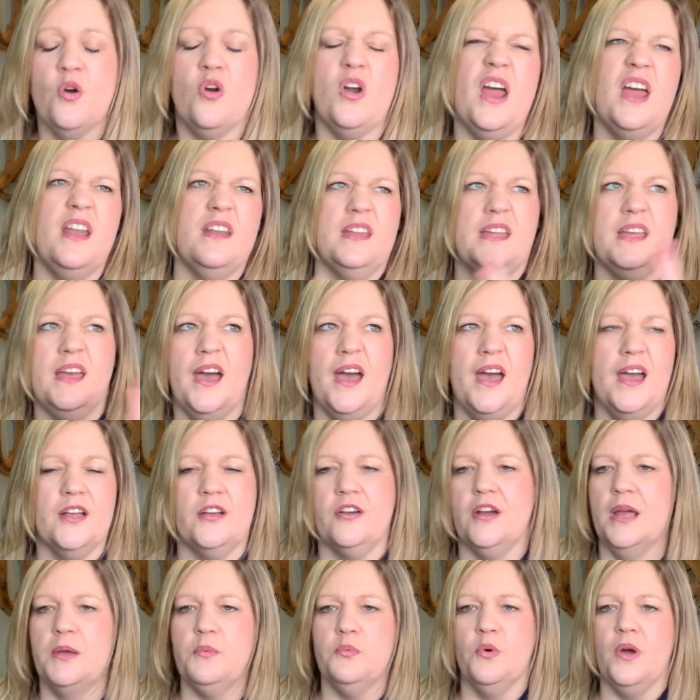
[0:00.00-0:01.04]
or a
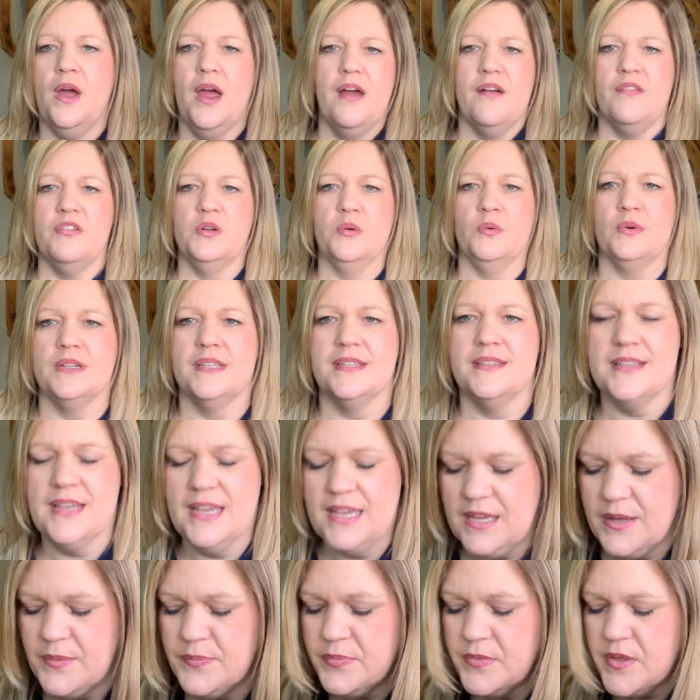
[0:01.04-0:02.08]
Nehi grape, or however you want to
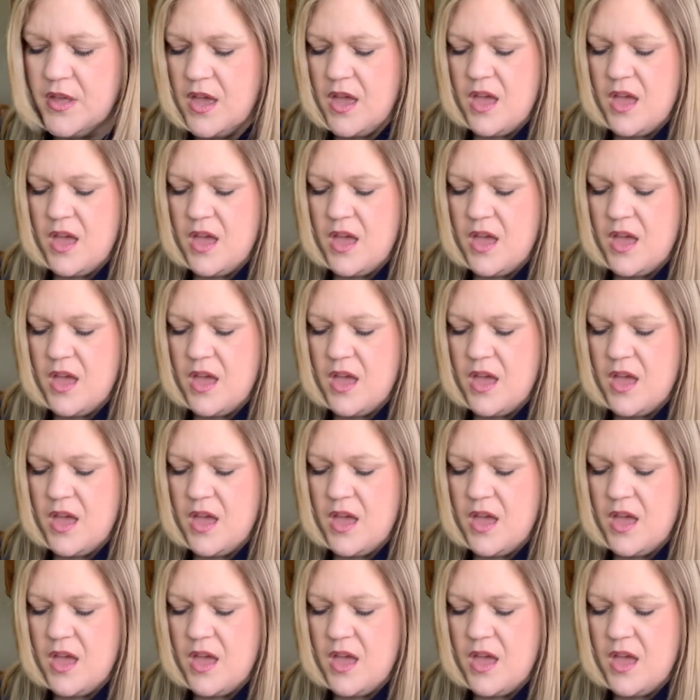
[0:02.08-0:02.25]
say it.